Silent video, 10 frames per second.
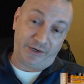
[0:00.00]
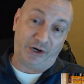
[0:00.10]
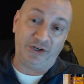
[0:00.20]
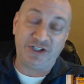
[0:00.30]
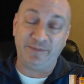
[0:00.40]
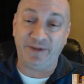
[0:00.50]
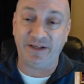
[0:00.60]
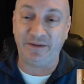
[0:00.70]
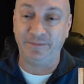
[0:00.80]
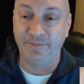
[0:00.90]

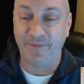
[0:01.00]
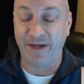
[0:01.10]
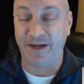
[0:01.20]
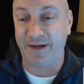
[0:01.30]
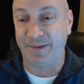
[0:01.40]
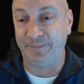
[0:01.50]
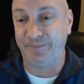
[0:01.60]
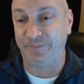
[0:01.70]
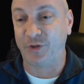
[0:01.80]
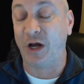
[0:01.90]
RGB
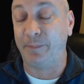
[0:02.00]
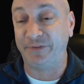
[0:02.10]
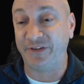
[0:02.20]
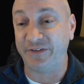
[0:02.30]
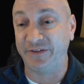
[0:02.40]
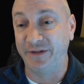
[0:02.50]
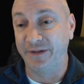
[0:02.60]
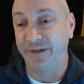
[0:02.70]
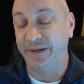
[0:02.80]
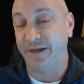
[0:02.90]
composite
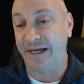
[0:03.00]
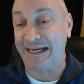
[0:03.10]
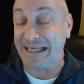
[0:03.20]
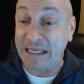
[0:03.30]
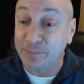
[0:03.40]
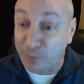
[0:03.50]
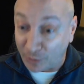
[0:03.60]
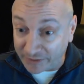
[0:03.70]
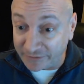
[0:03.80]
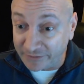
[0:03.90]

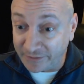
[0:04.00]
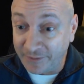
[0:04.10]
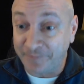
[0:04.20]
input,